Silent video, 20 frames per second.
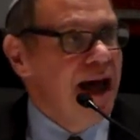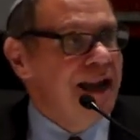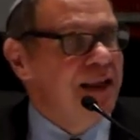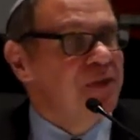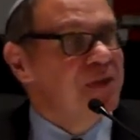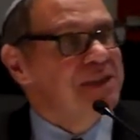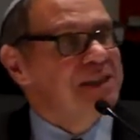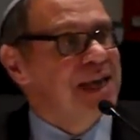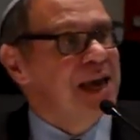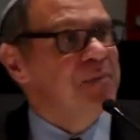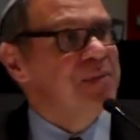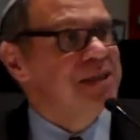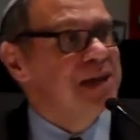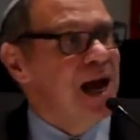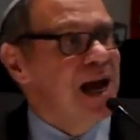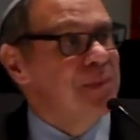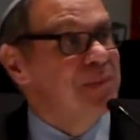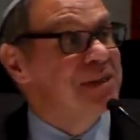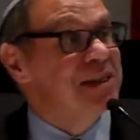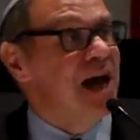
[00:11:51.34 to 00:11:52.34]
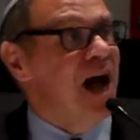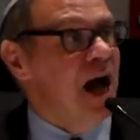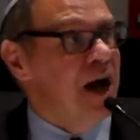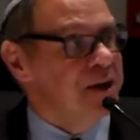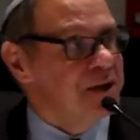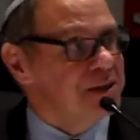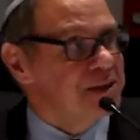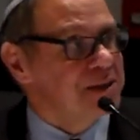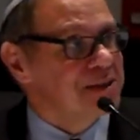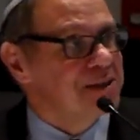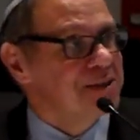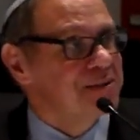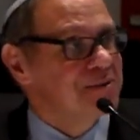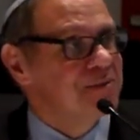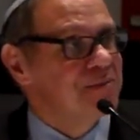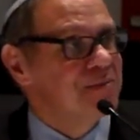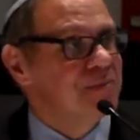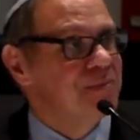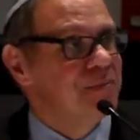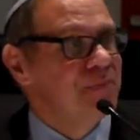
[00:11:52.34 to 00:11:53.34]
and at the same time is honest,
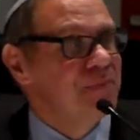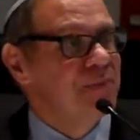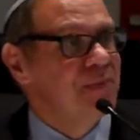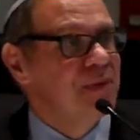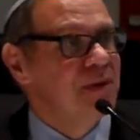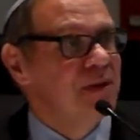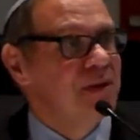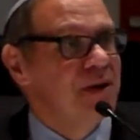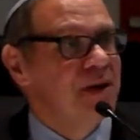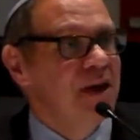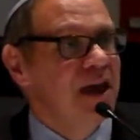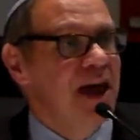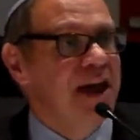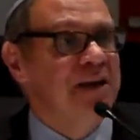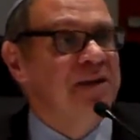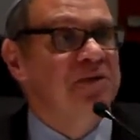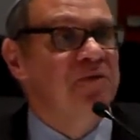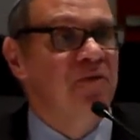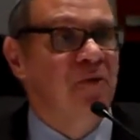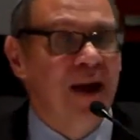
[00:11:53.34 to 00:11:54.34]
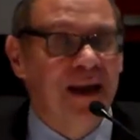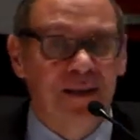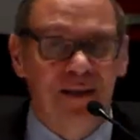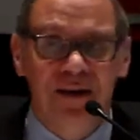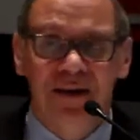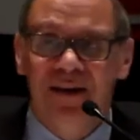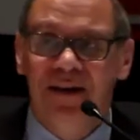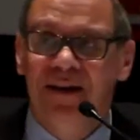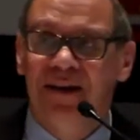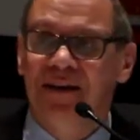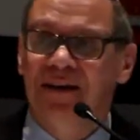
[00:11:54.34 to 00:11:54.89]
and is friendly,